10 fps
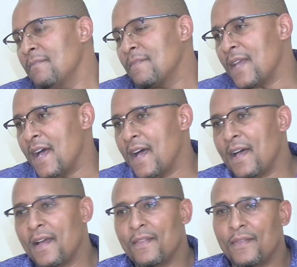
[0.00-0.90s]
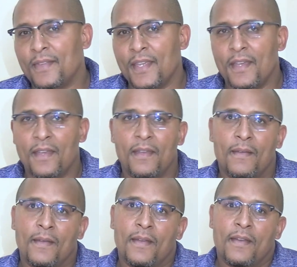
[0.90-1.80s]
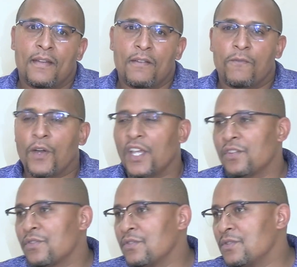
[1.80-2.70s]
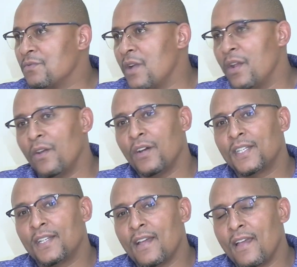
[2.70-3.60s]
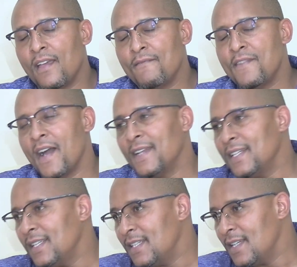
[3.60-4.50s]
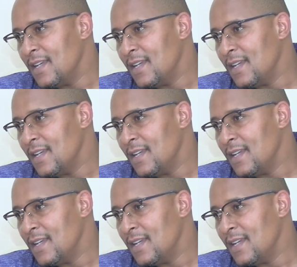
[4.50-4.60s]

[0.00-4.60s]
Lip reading: The revocations were not heavy-handed.